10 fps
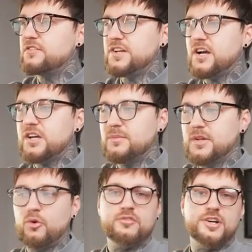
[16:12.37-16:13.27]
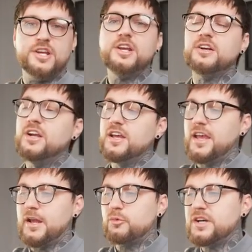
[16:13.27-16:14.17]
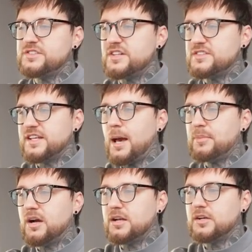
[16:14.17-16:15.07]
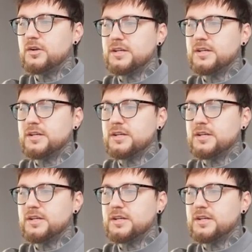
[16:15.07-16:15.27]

free document over here, and where it says CapCut, go to